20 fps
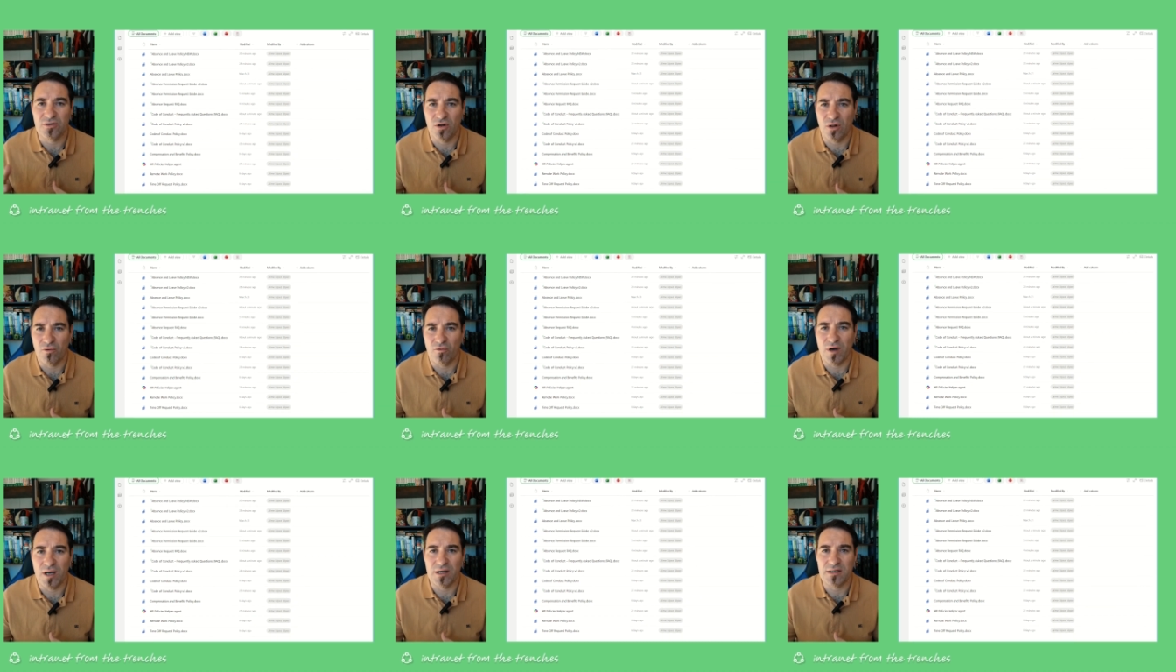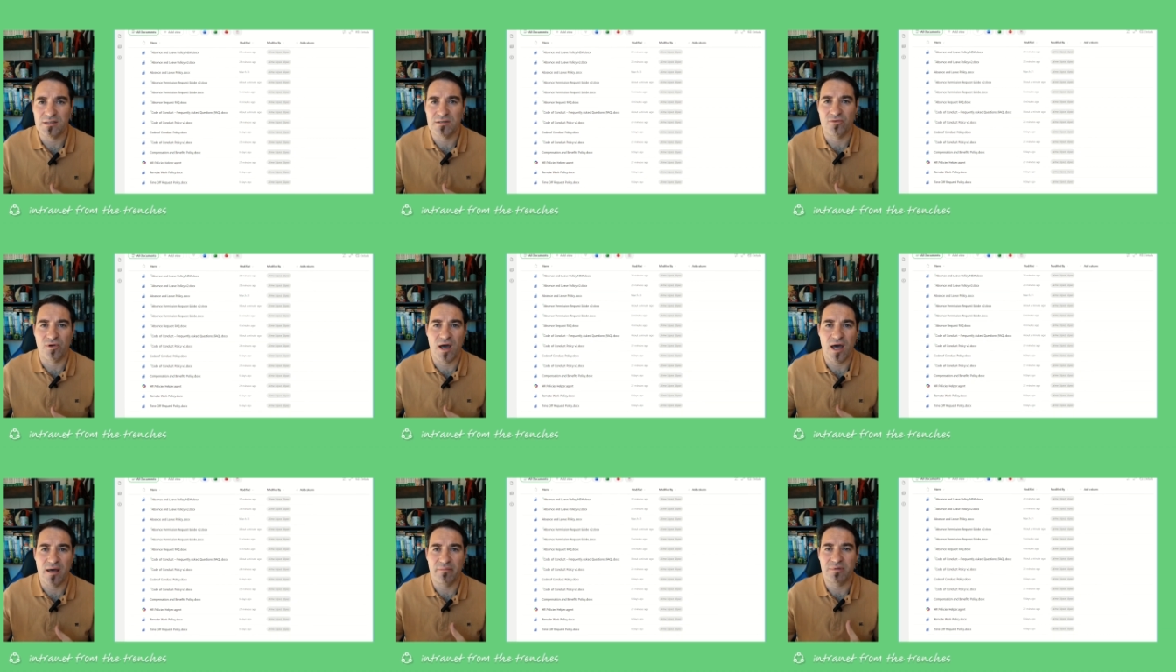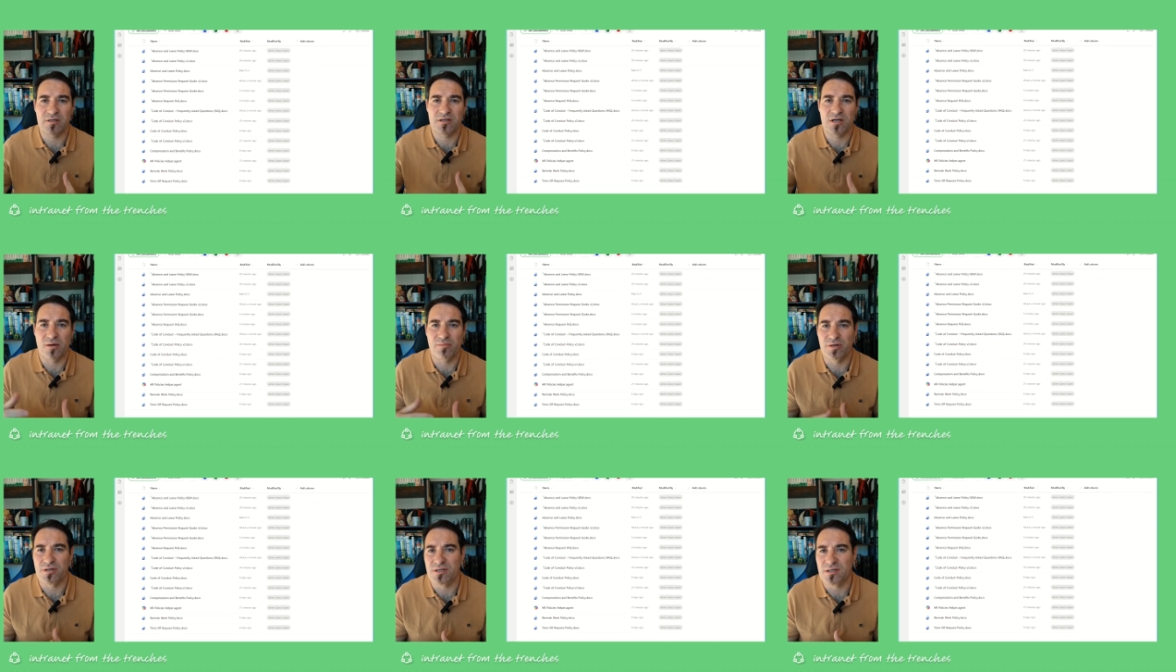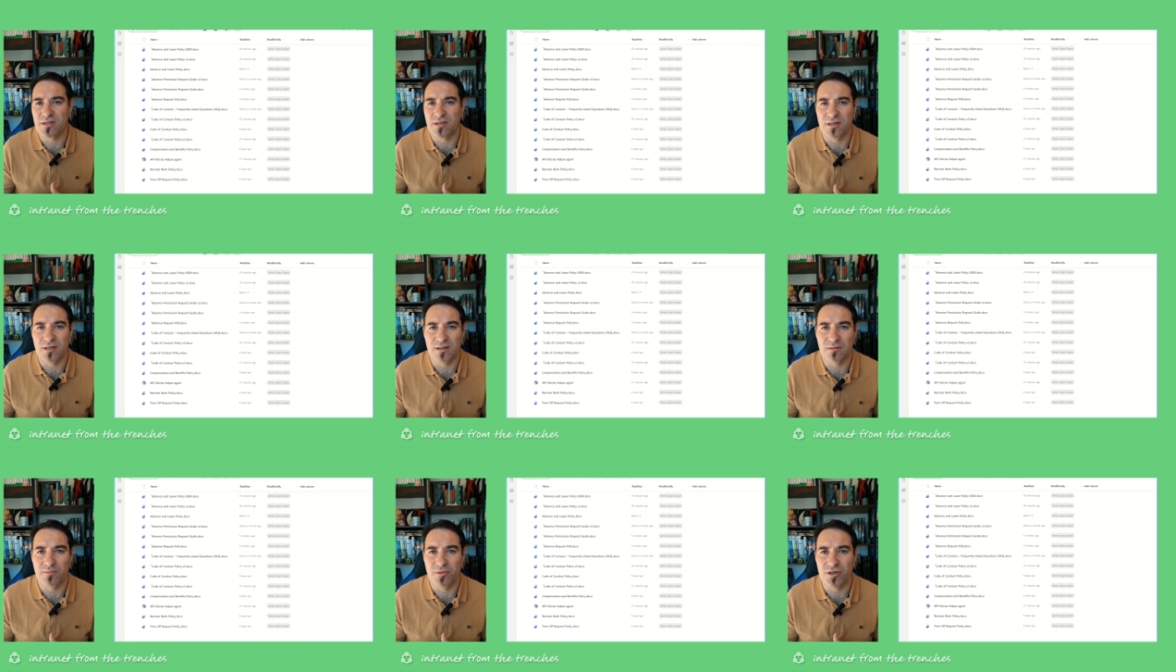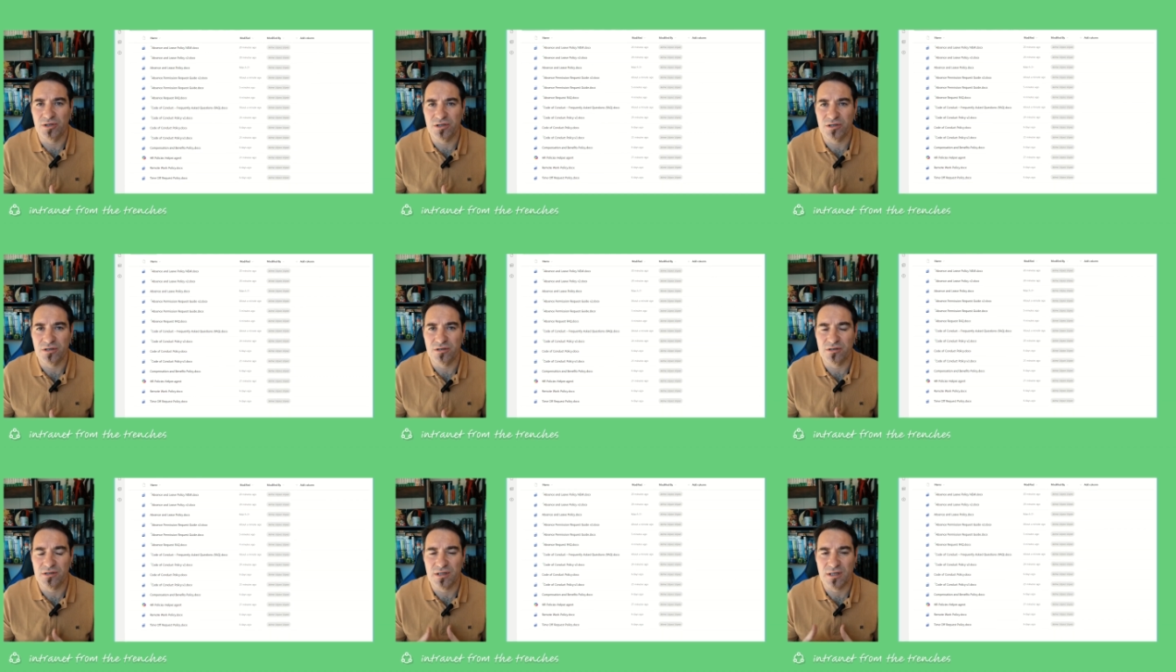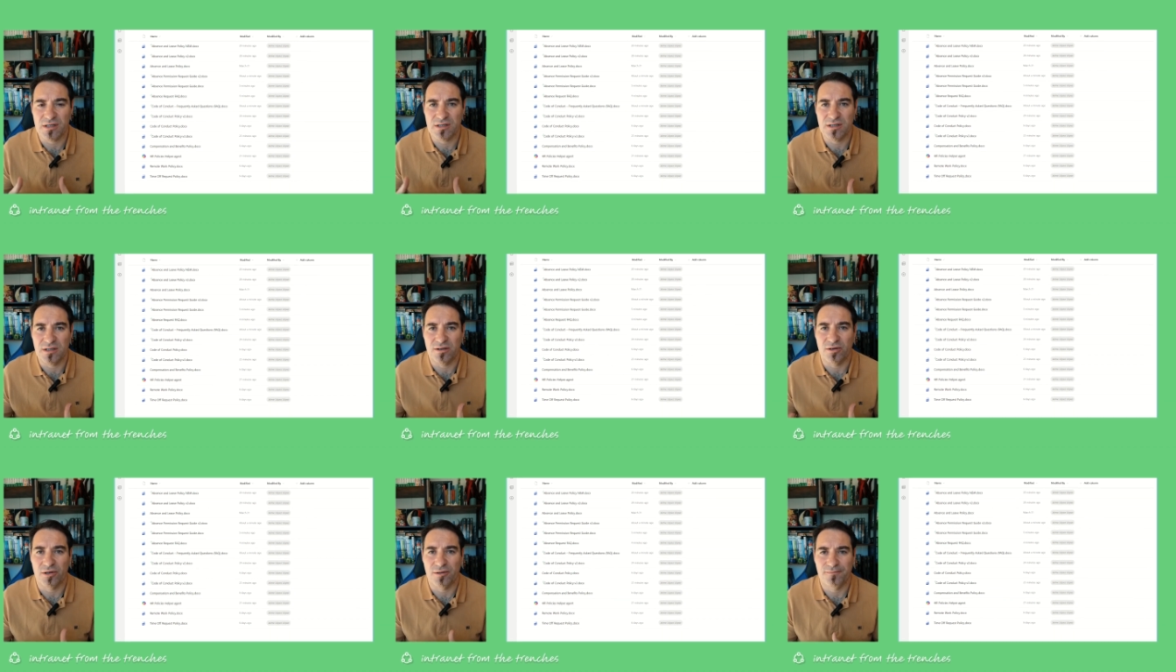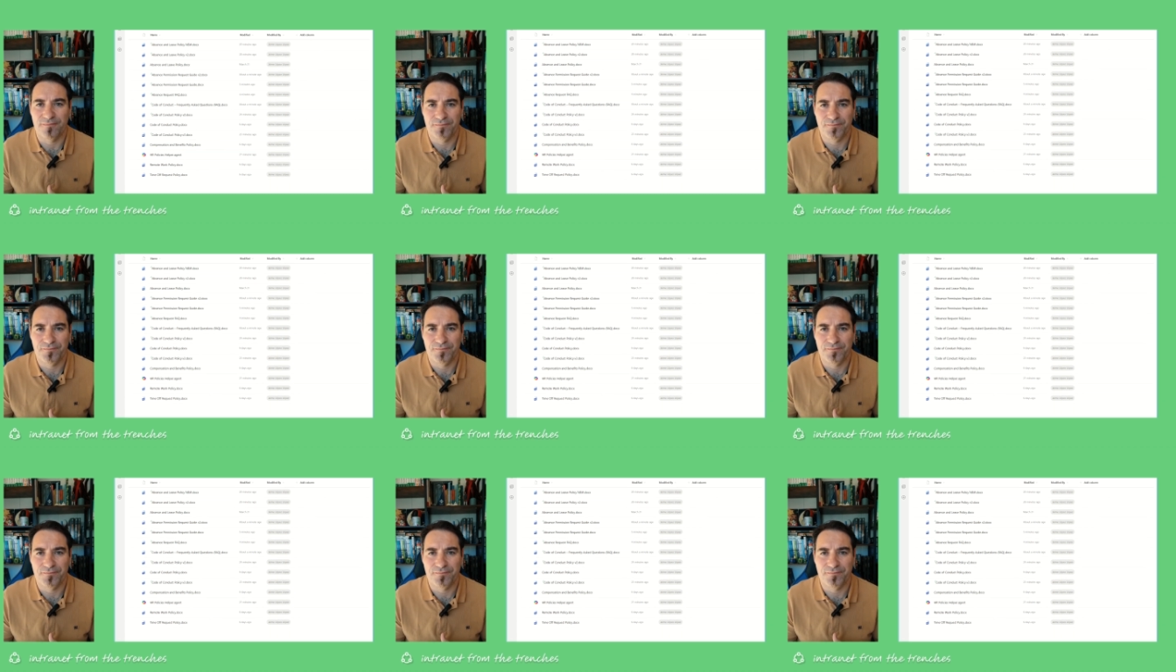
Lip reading: old ones, drafts, superseded versions, etc.